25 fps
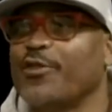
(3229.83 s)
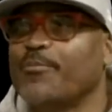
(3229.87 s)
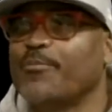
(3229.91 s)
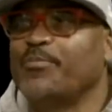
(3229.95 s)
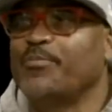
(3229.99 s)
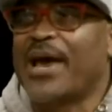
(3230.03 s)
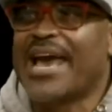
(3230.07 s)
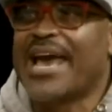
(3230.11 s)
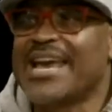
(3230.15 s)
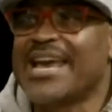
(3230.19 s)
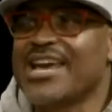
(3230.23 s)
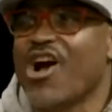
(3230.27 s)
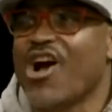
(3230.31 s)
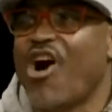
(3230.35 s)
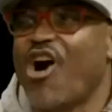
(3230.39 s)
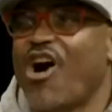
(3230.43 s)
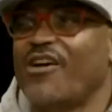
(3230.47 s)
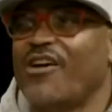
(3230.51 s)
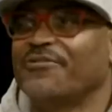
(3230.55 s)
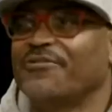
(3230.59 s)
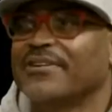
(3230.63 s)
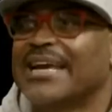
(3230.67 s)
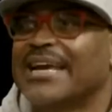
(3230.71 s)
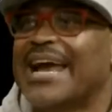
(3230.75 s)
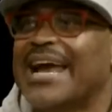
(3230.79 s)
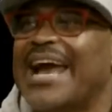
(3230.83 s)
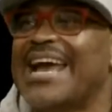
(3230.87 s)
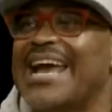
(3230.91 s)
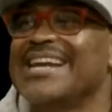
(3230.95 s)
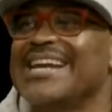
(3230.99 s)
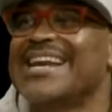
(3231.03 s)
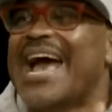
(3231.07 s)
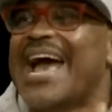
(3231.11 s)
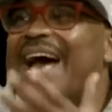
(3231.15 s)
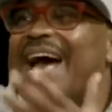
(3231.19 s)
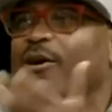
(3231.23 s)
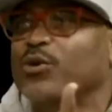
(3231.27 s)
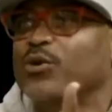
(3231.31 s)
payoff an
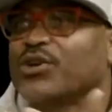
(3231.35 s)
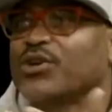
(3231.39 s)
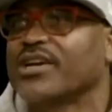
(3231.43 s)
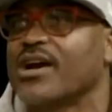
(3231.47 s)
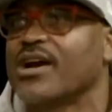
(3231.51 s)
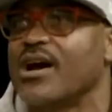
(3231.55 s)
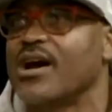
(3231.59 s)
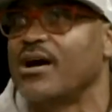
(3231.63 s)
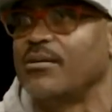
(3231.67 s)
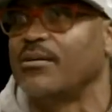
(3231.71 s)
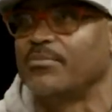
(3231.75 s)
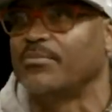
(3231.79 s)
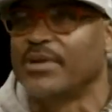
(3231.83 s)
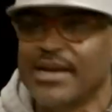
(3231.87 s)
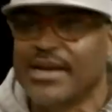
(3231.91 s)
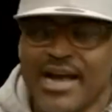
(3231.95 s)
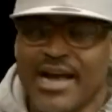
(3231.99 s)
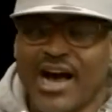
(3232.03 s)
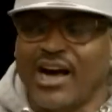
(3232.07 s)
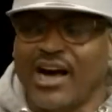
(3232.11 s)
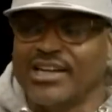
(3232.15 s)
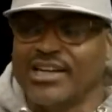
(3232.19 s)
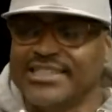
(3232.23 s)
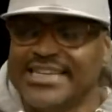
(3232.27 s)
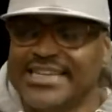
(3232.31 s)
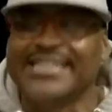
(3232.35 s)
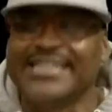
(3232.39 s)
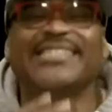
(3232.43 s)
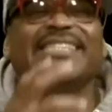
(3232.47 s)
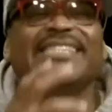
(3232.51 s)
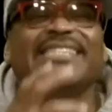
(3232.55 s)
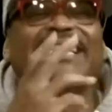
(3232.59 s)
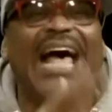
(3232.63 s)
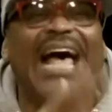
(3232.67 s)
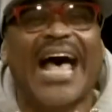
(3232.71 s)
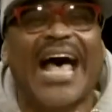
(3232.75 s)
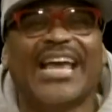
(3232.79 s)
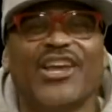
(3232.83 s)
outcome, a
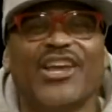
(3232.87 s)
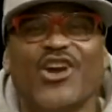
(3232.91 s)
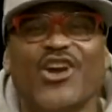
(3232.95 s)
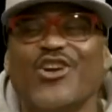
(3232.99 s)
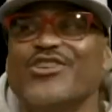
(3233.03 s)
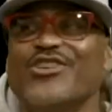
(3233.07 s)
desired